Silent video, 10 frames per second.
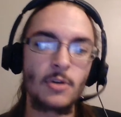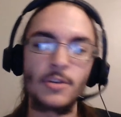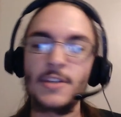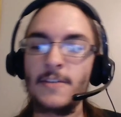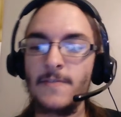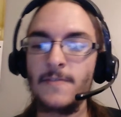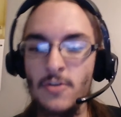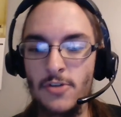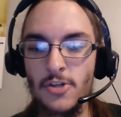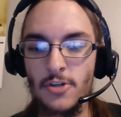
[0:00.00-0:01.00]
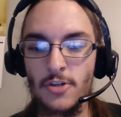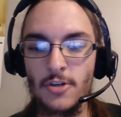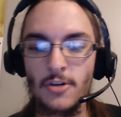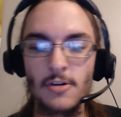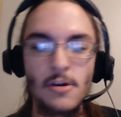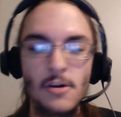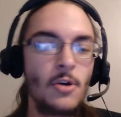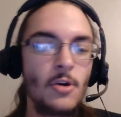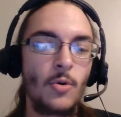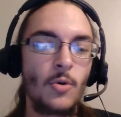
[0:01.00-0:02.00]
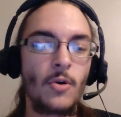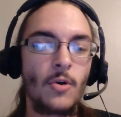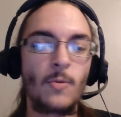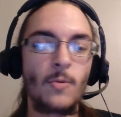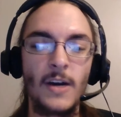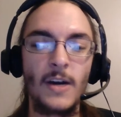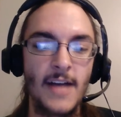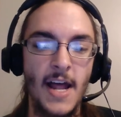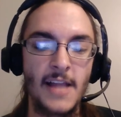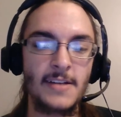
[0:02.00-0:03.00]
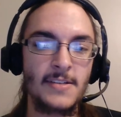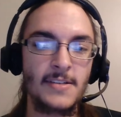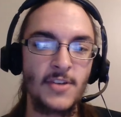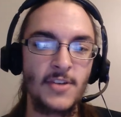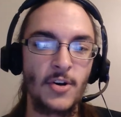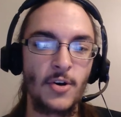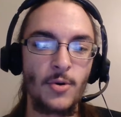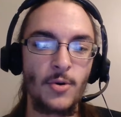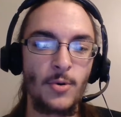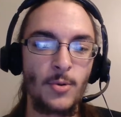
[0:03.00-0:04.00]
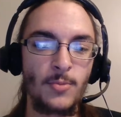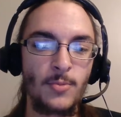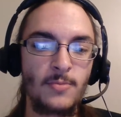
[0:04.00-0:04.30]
or in the future, or whatnot, so